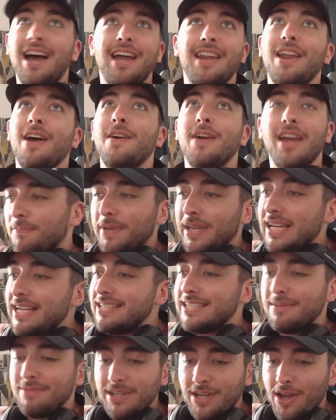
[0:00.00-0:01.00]
I know it.
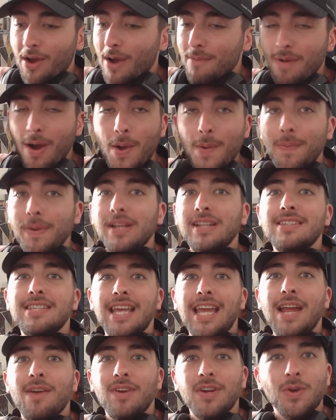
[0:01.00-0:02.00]
Please let me know. I'm open to
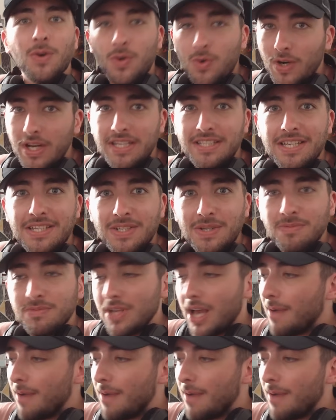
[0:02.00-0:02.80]
hearing your criticisms.